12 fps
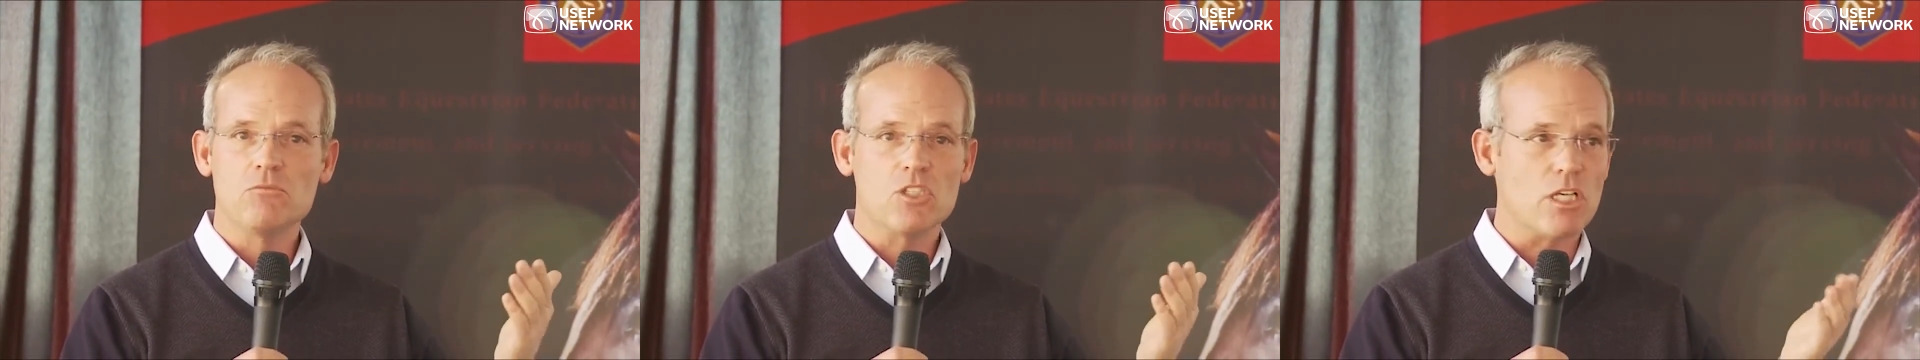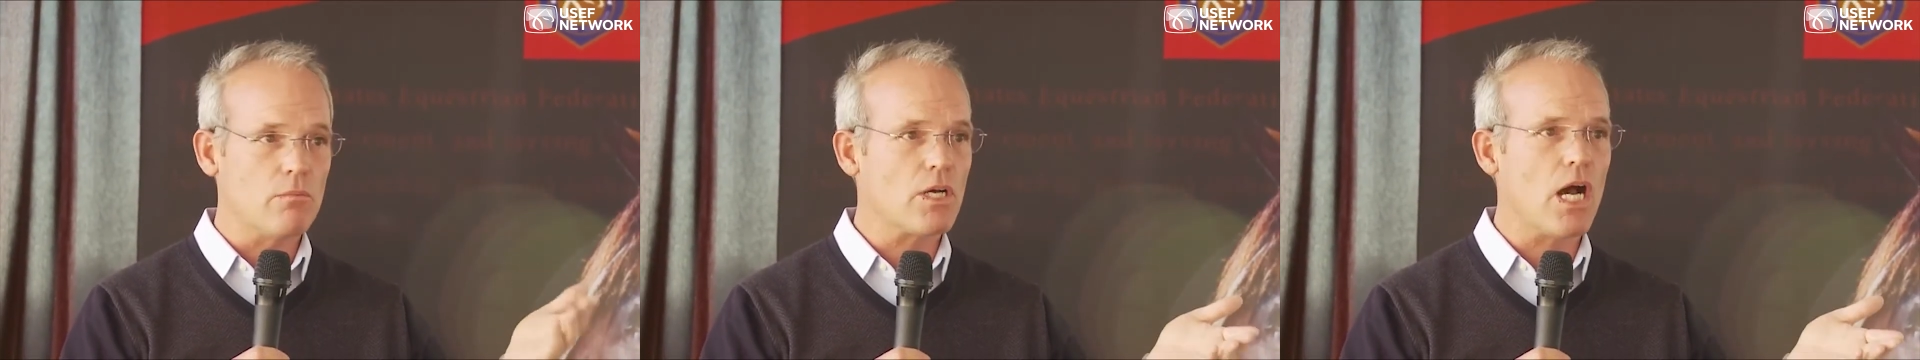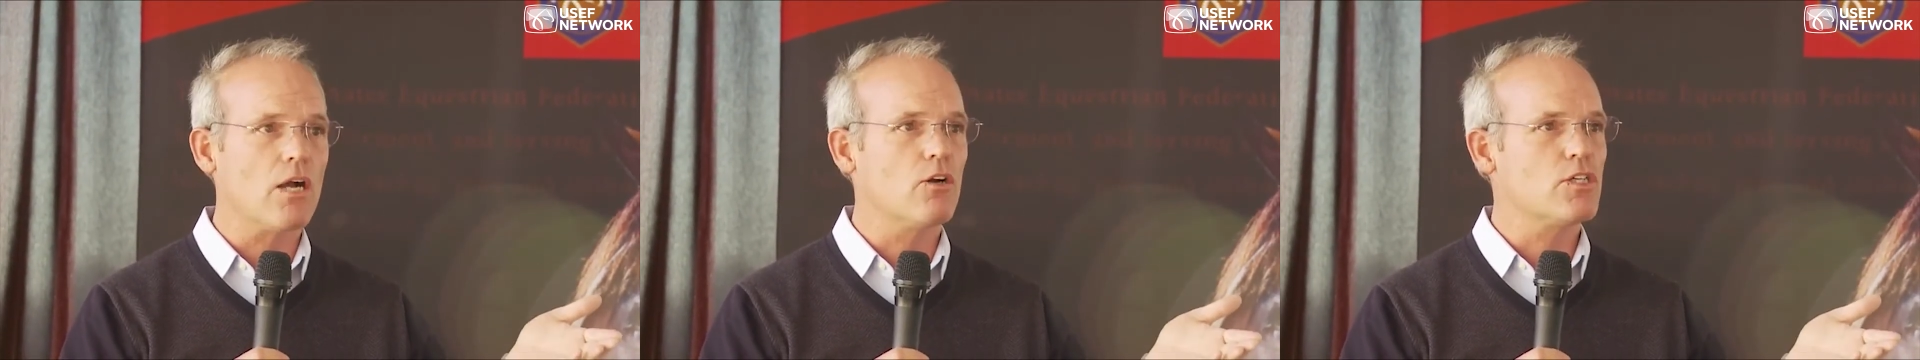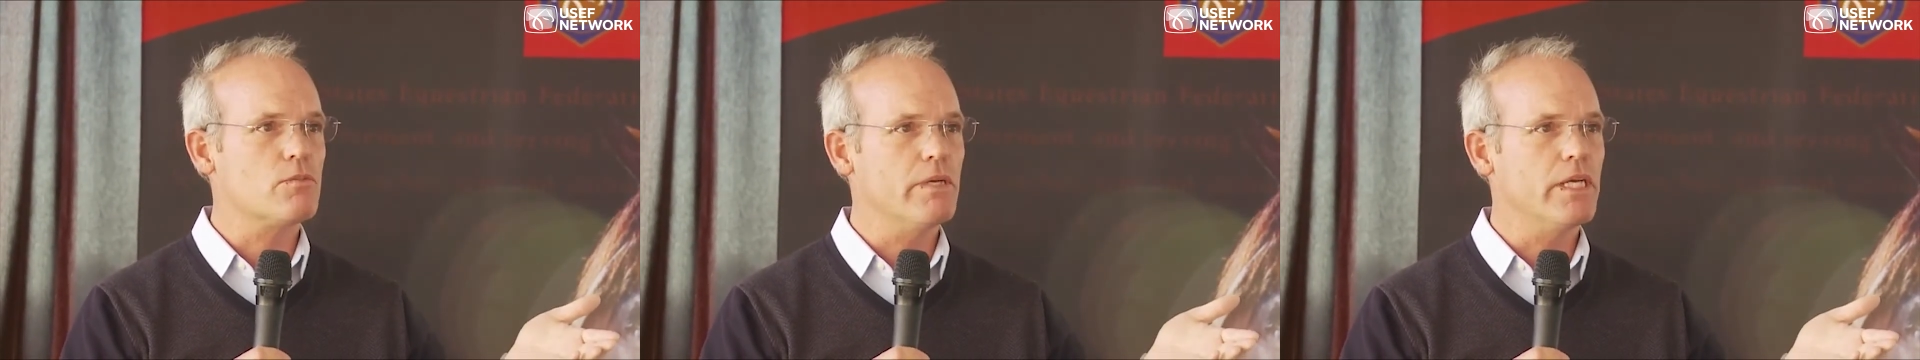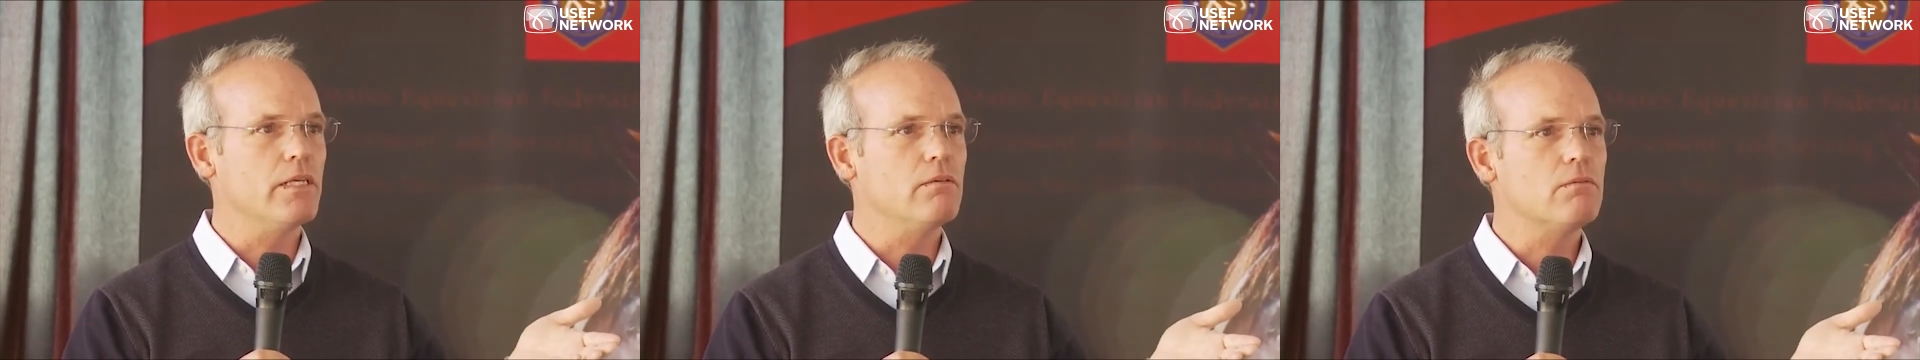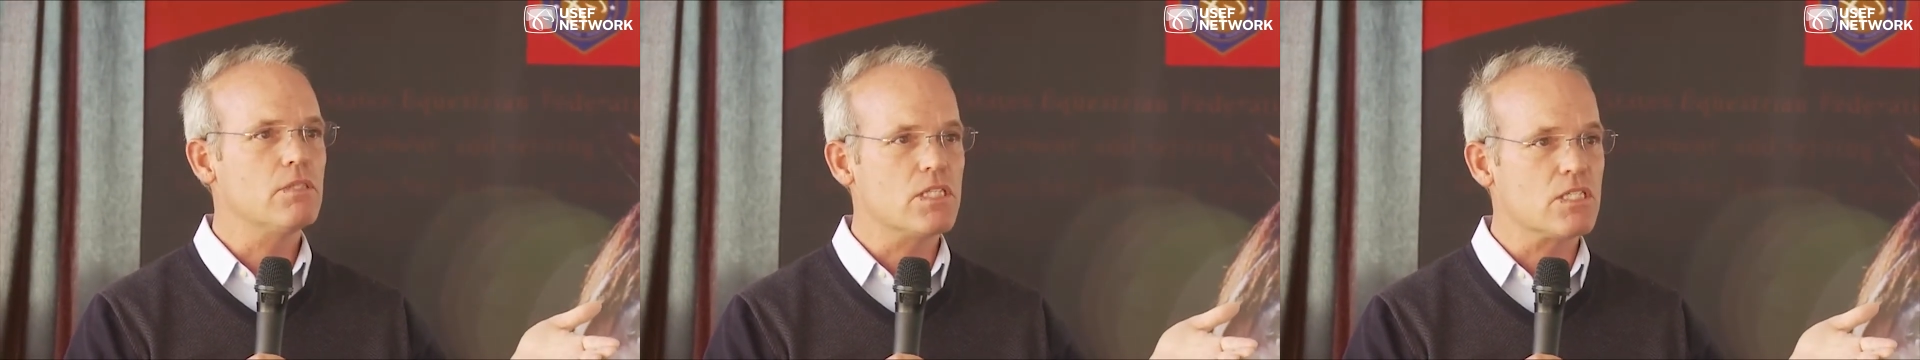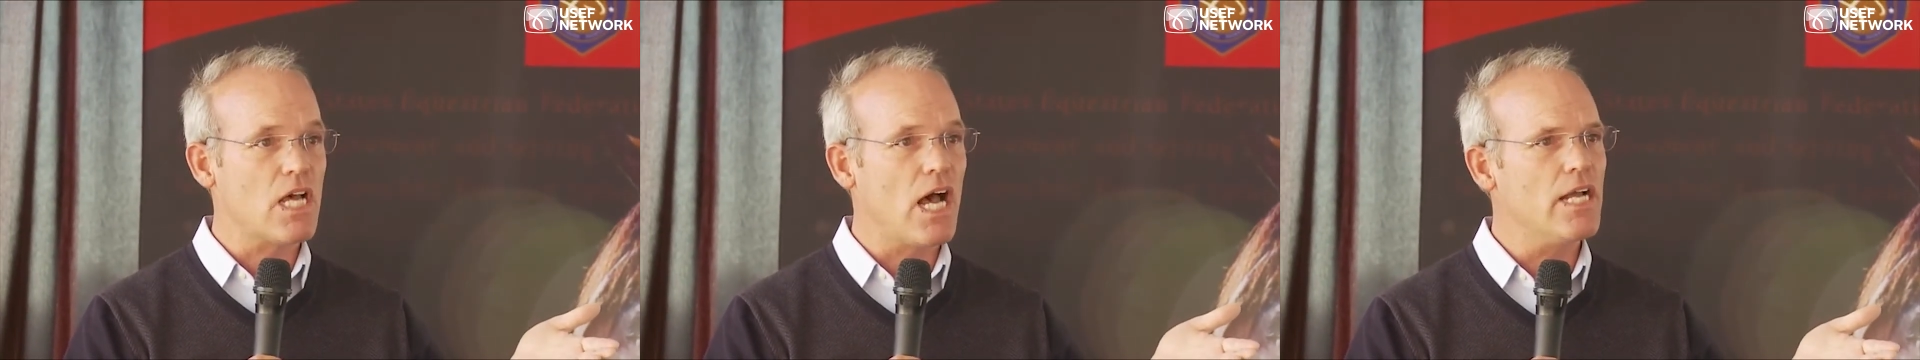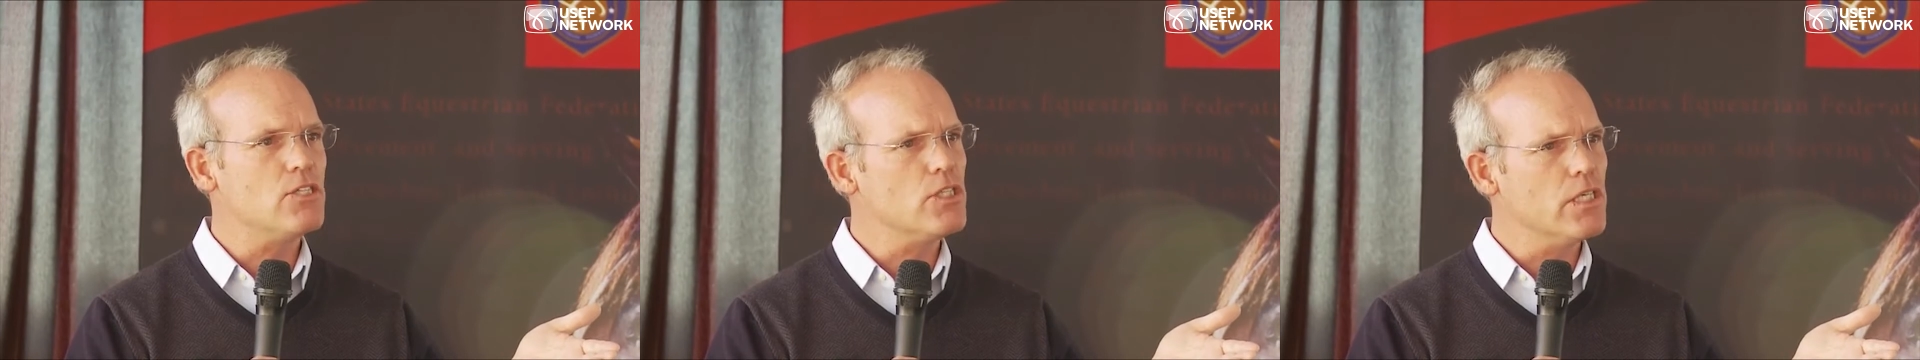some congressman
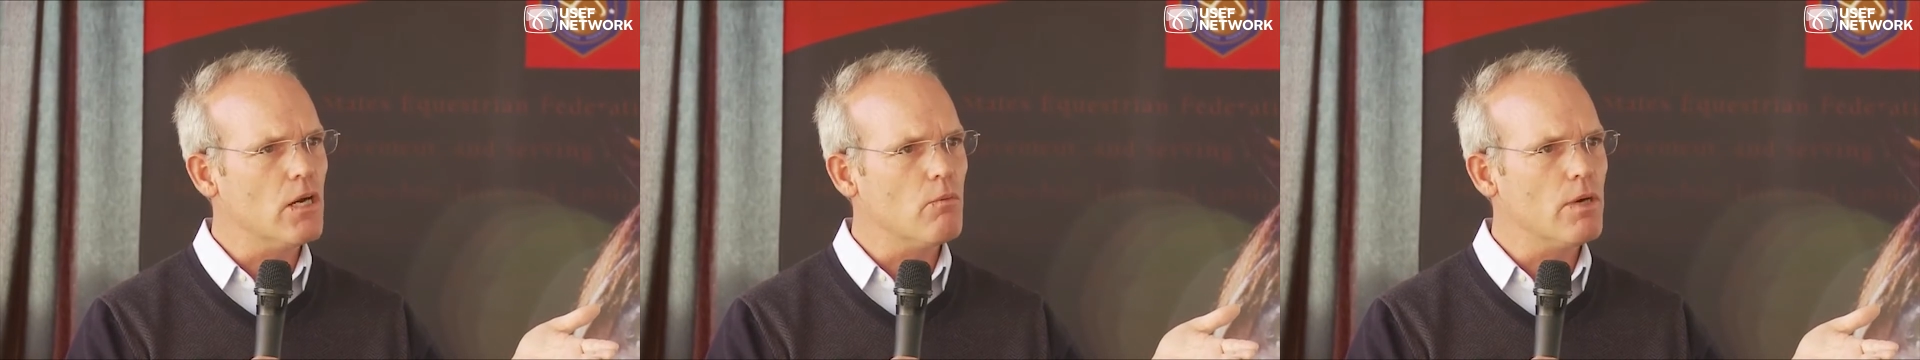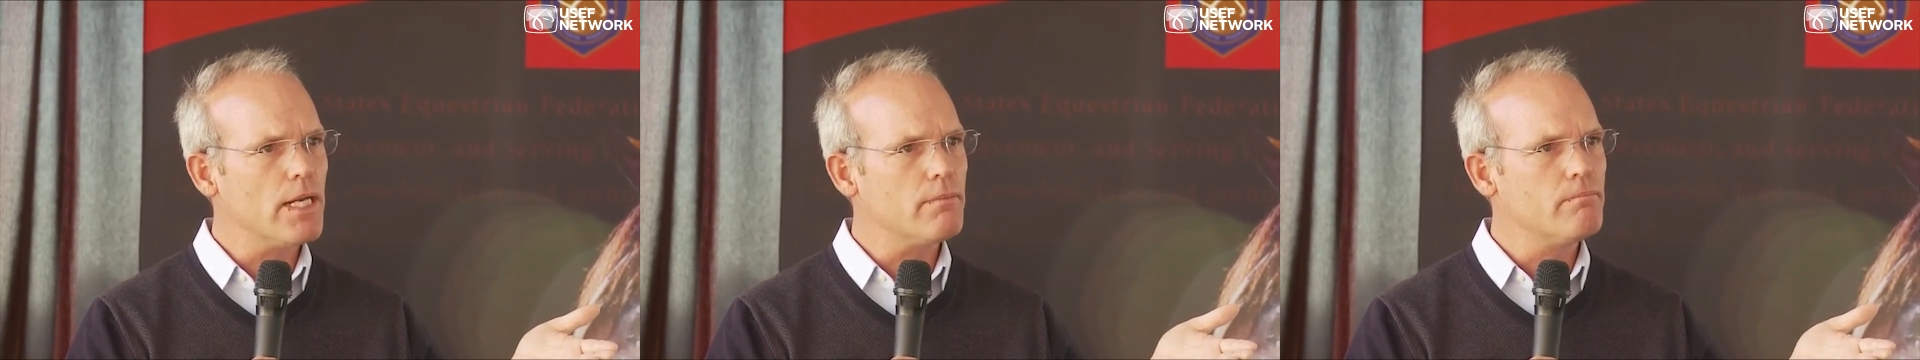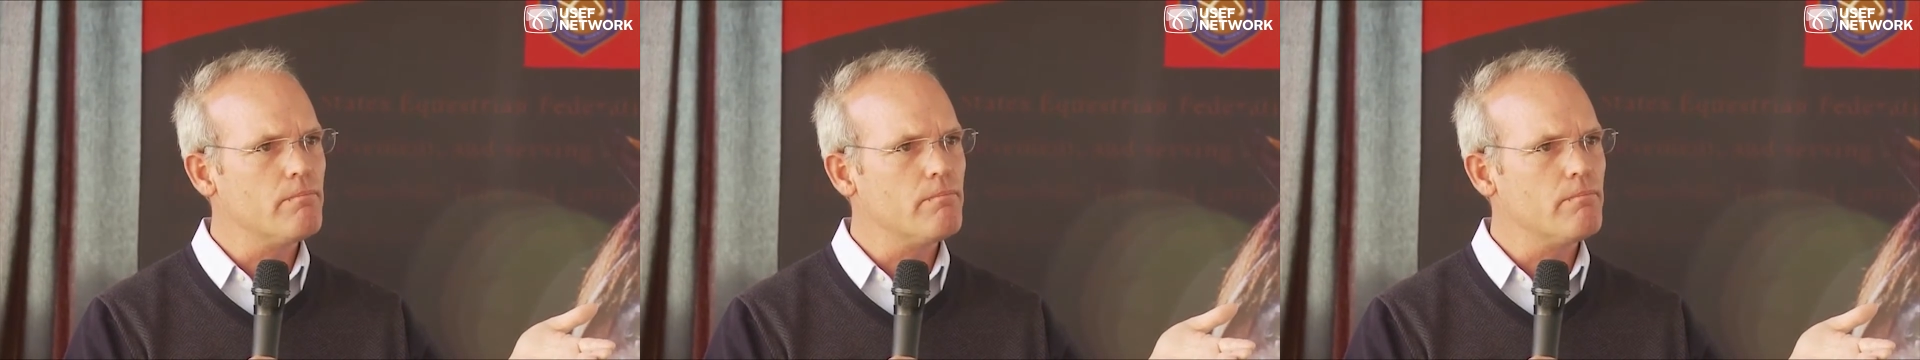decides, you know what?